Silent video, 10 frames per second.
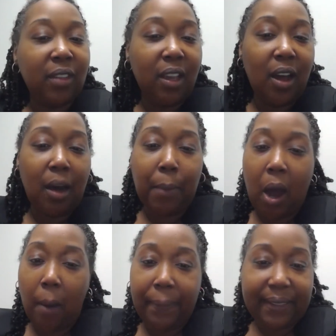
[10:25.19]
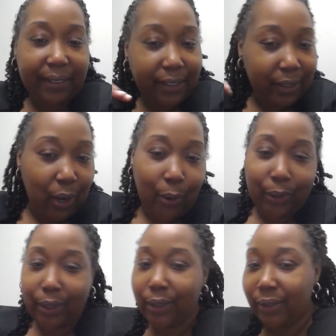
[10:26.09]
all business
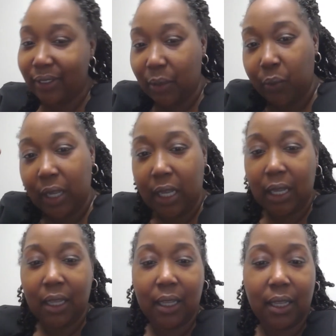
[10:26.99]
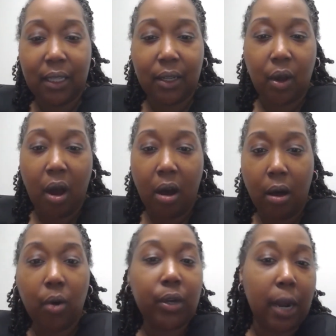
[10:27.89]
owners, and we,
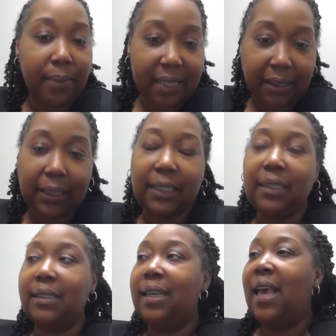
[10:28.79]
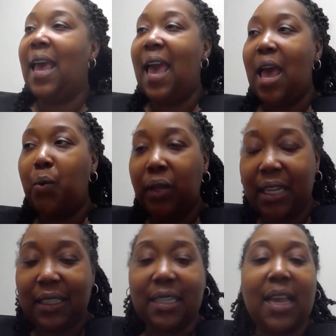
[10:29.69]
all own our business, and we
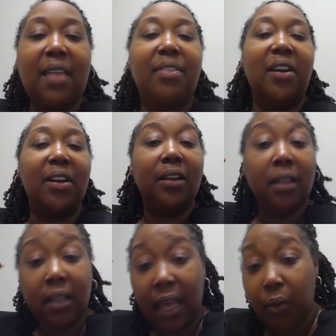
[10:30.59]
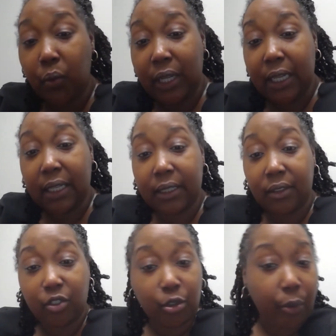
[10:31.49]
get together and we
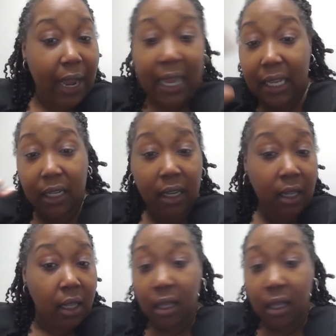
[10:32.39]
train.